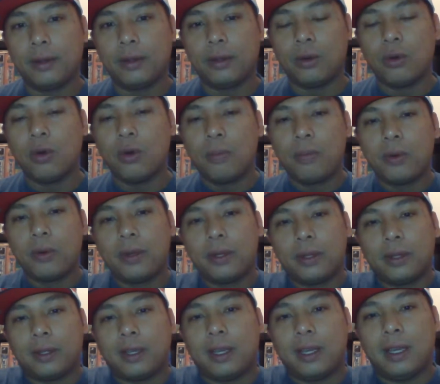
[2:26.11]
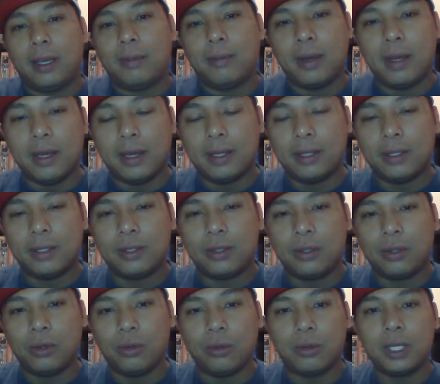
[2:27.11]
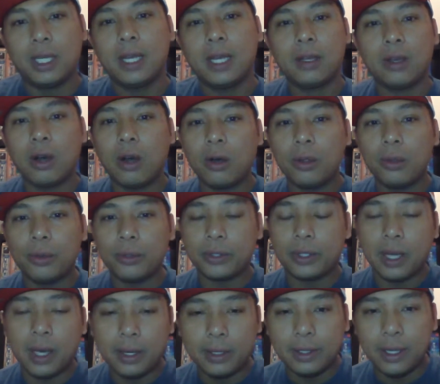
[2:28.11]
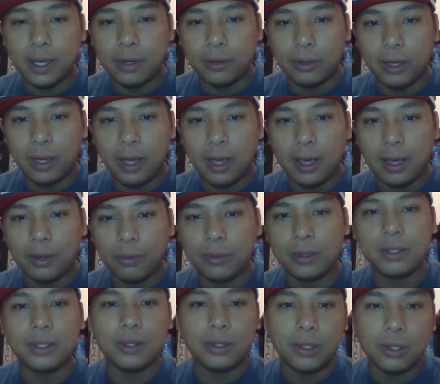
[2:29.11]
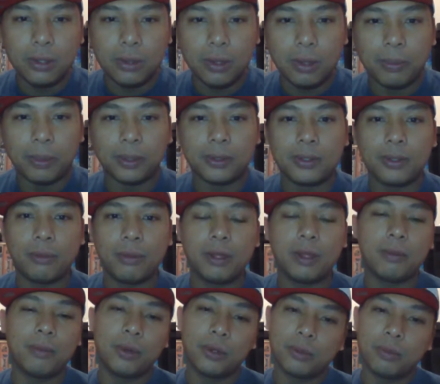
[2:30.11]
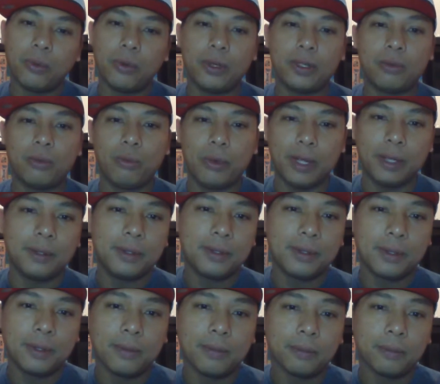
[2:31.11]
the whole point of the game is to take all those guys out, and once you do, the person with the most points wins.